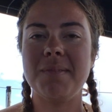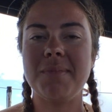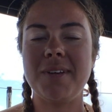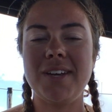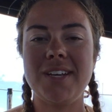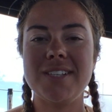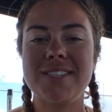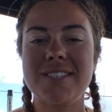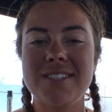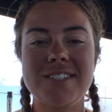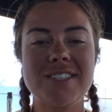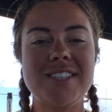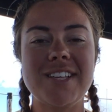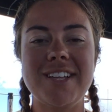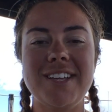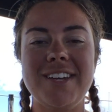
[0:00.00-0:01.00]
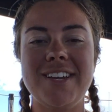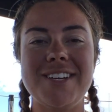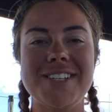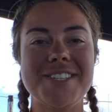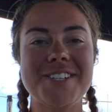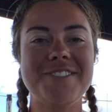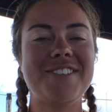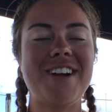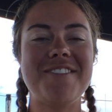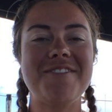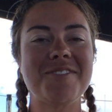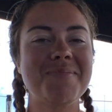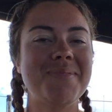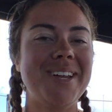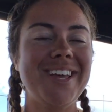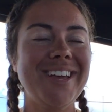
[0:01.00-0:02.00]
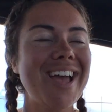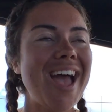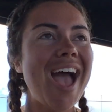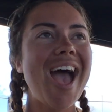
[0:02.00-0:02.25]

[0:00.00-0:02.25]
Mondays slightly nicer for everybody.